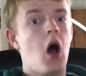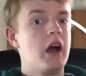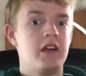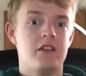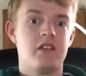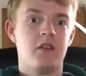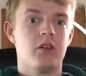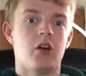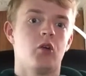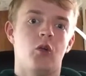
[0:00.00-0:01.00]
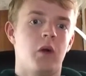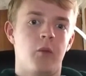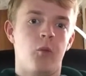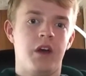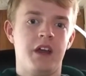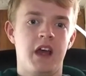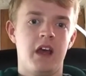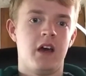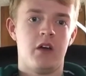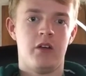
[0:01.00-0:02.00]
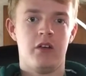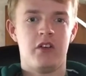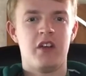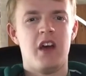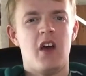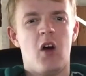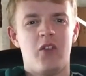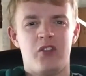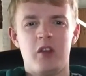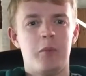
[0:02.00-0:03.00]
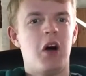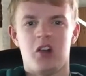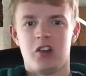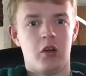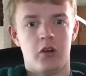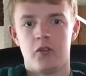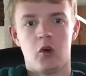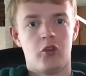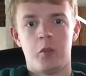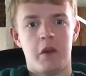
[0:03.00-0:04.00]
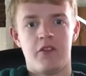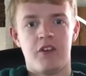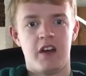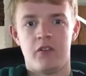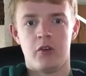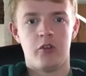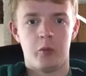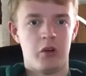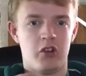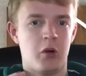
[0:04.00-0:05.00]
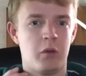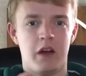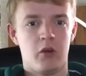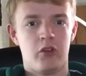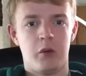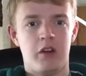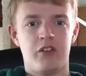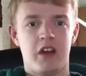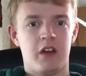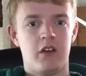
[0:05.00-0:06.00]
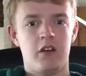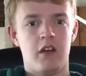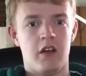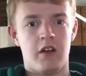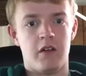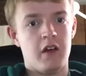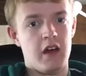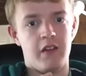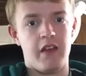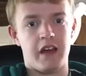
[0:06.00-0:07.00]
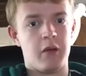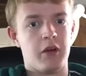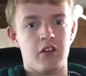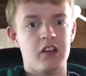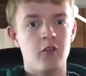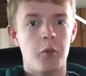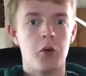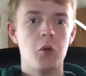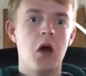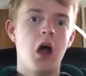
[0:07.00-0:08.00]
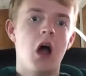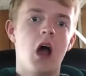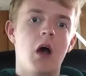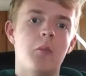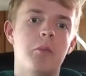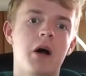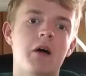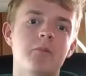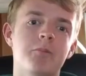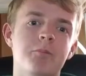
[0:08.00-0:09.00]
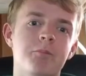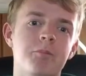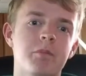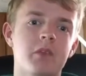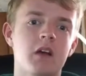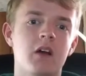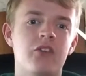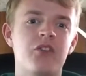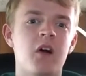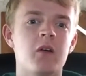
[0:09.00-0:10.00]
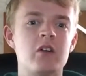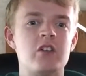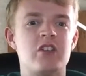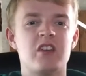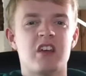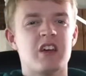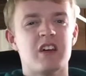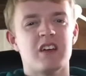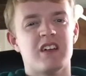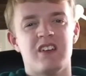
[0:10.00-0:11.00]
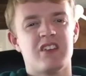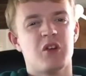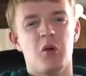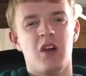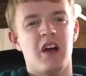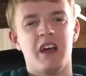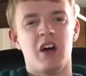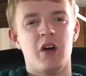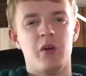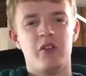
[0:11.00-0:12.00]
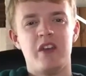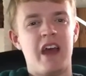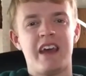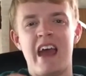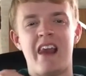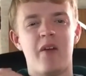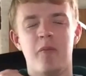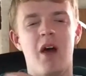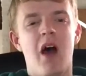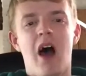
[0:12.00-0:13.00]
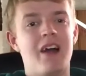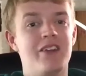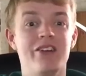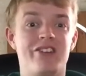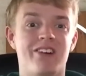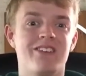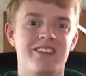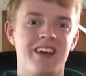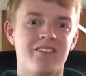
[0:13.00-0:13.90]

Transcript: I could see them going all the way and winning it. And obviously Barcelona have got to be the favourites, which I'll get onto in a second in their game against Liverpool. But as far as a scoreline goes, yet again, I do struggle to